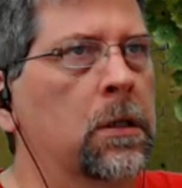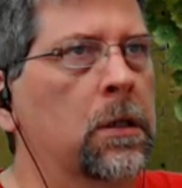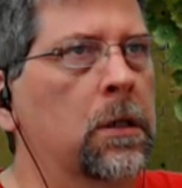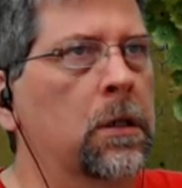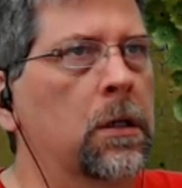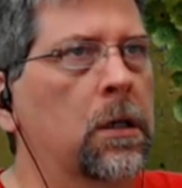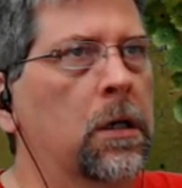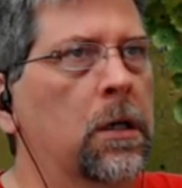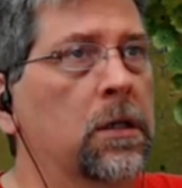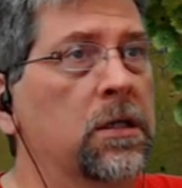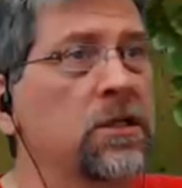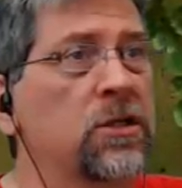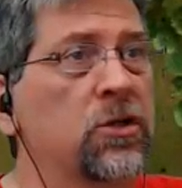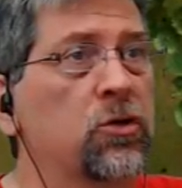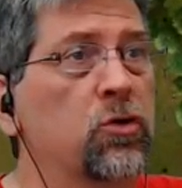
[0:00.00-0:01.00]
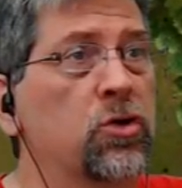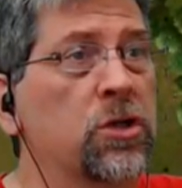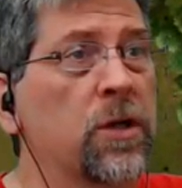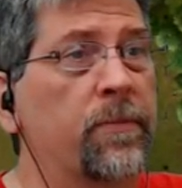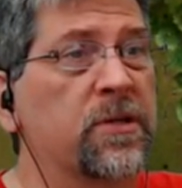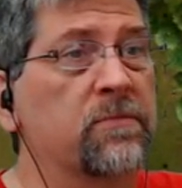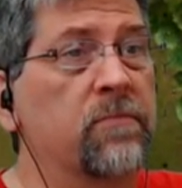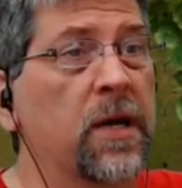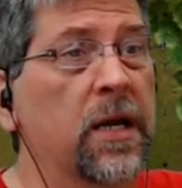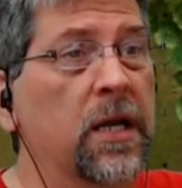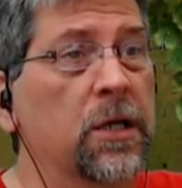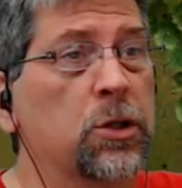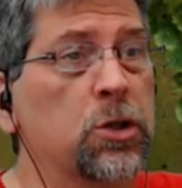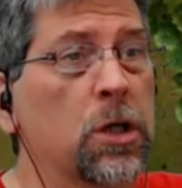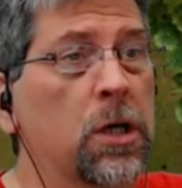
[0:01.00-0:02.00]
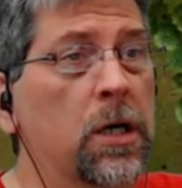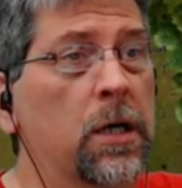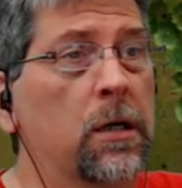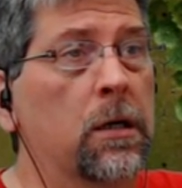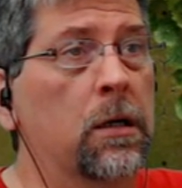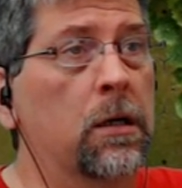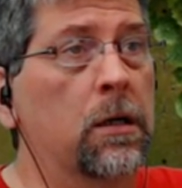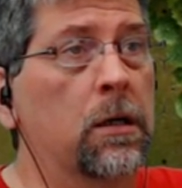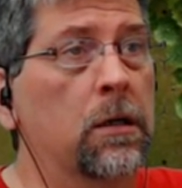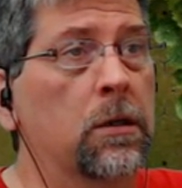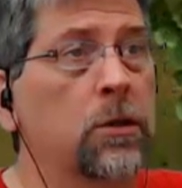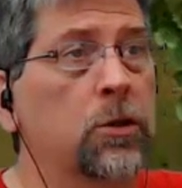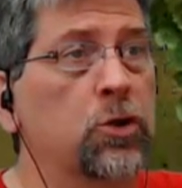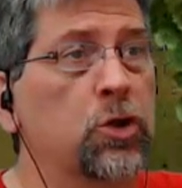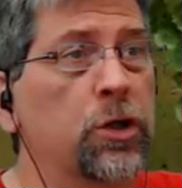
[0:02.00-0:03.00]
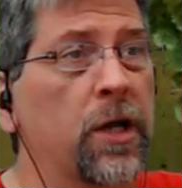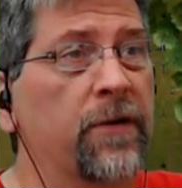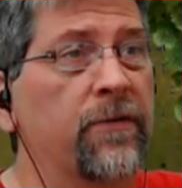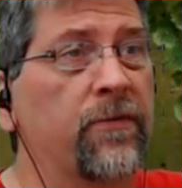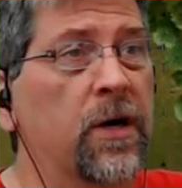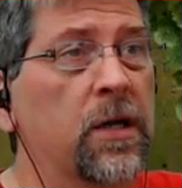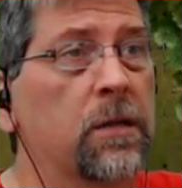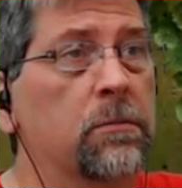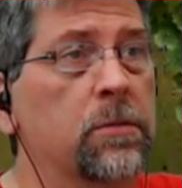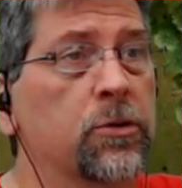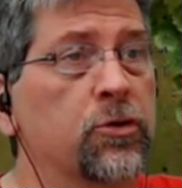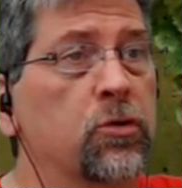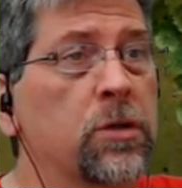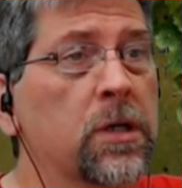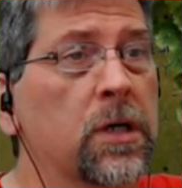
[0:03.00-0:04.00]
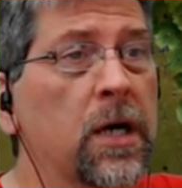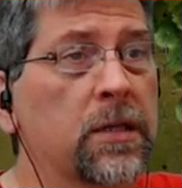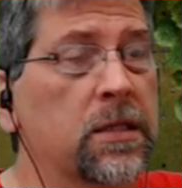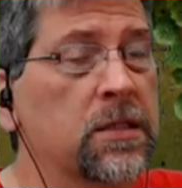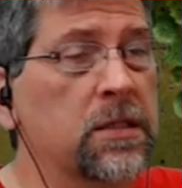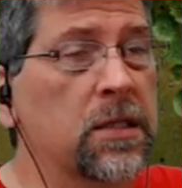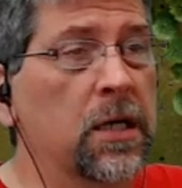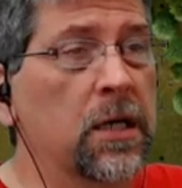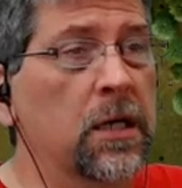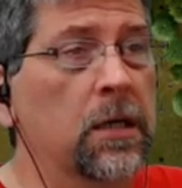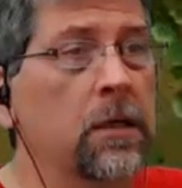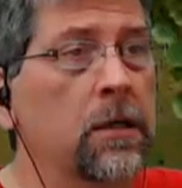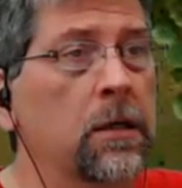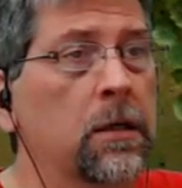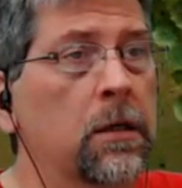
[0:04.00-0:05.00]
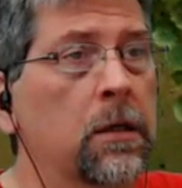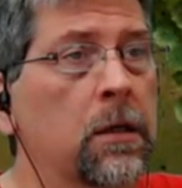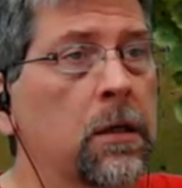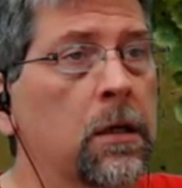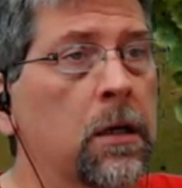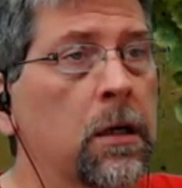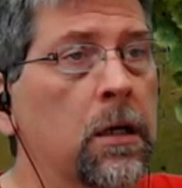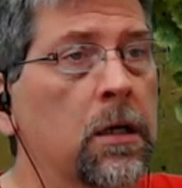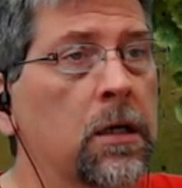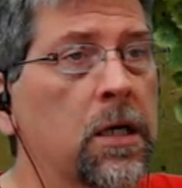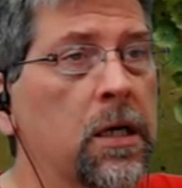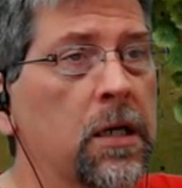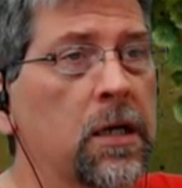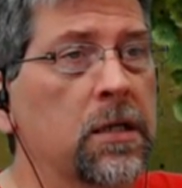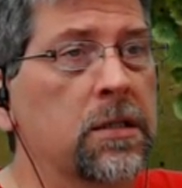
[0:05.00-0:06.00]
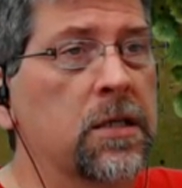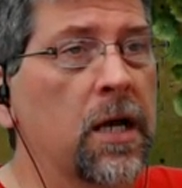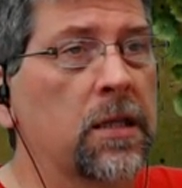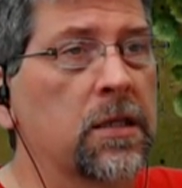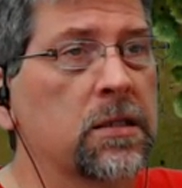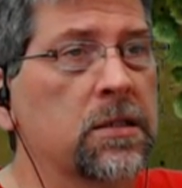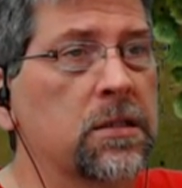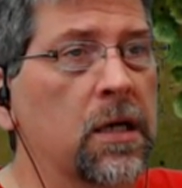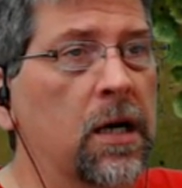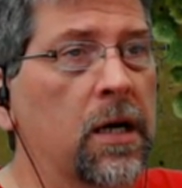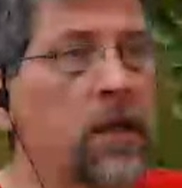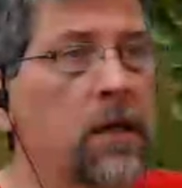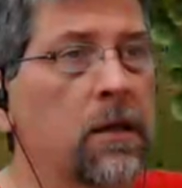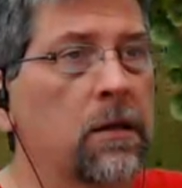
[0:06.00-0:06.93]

At least it uses up his melee shot. Should I fire the bazooka at this guy? Can I attack this guy?